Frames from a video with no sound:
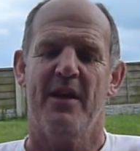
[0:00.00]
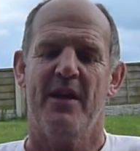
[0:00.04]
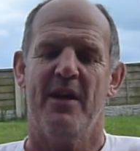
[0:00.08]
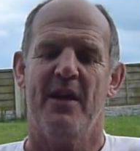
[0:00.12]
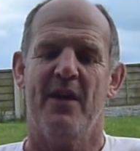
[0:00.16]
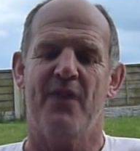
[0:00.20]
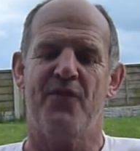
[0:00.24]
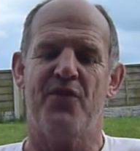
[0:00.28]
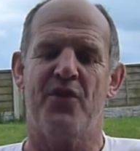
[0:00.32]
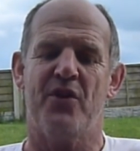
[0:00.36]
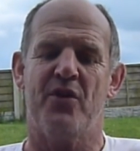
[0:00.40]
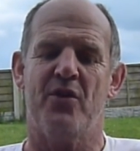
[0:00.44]

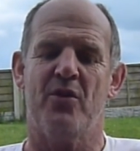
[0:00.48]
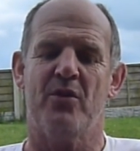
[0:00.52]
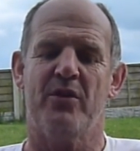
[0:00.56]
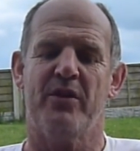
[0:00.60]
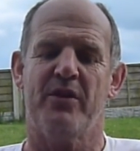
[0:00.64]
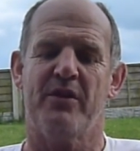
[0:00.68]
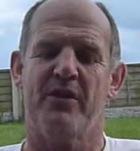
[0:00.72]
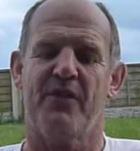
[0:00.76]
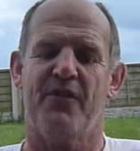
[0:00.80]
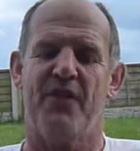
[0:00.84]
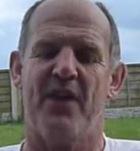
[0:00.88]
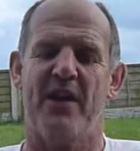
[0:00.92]
If the route
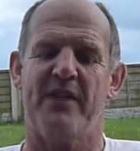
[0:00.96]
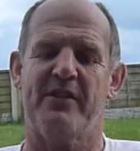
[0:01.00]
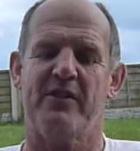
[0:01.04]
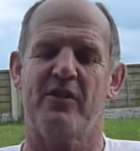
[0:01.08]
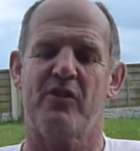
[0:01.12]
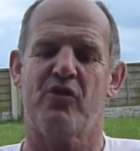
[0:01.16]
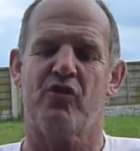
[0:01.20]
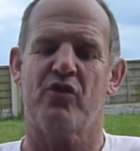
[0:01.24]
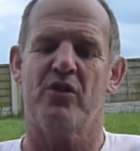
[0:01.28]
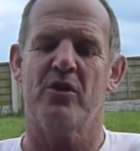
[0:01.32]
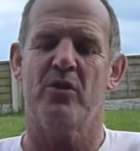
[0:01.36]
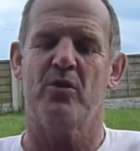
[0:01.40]
is the
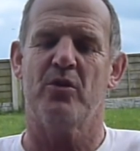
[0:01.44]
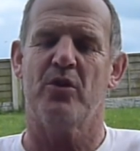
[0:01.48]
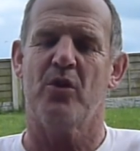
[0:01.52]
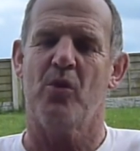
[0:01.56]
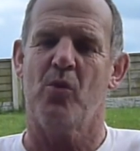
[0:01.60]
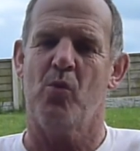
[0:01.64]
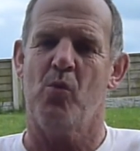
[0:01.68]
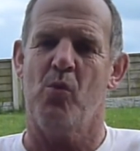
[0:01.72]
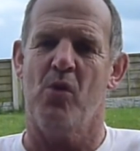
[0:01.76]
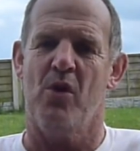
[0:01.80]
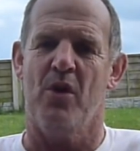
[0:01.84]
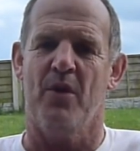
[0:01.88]
fastest route,
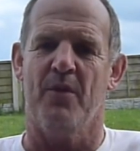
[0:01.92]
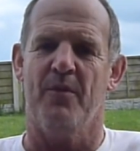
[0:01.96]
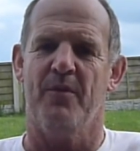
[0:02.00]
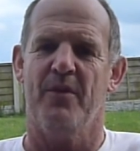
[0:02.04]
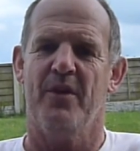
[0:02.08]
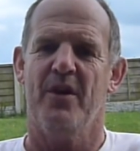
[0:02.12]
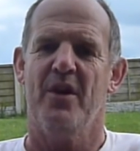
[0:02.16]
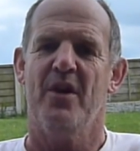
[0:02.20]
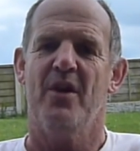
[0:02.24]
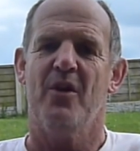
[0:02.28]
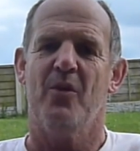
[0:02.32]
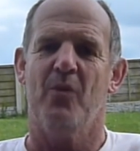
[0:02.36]
one.
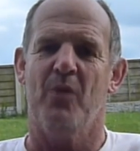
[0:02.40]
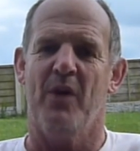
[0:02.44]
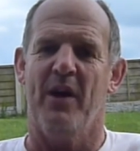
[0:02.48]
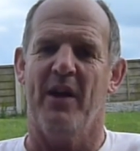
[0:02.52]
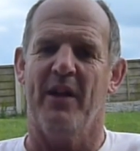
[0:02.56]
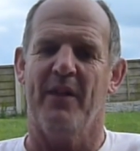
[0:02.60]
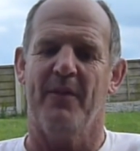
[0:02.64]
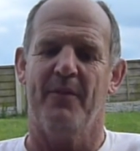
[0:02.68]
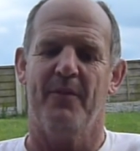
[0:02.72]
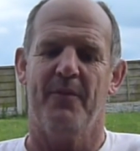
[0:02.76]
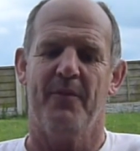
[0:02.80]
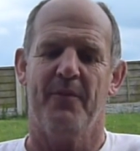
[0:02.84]

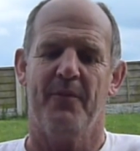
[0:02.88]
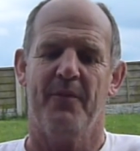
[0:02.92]
Well,